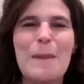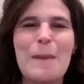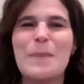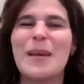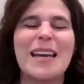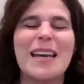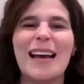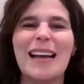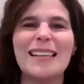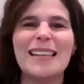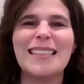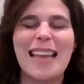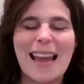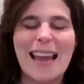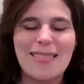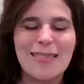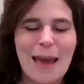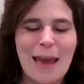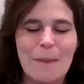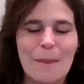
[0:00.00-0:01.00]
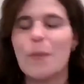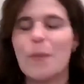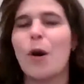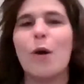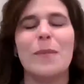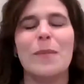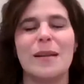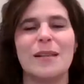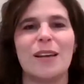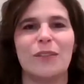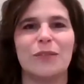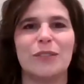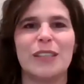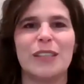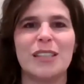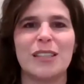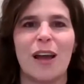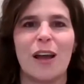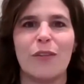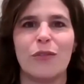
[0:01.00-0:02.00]
because in that moment of
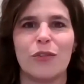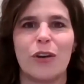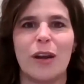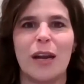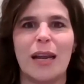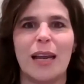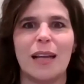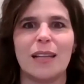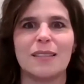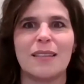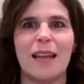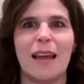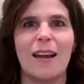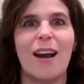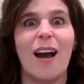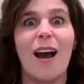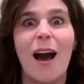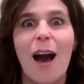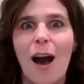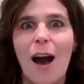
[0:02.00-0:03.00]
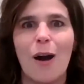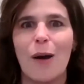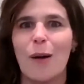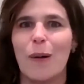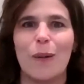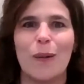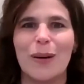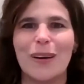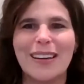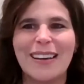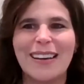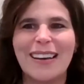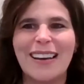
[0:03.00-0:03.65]
discovery, it's like, oh,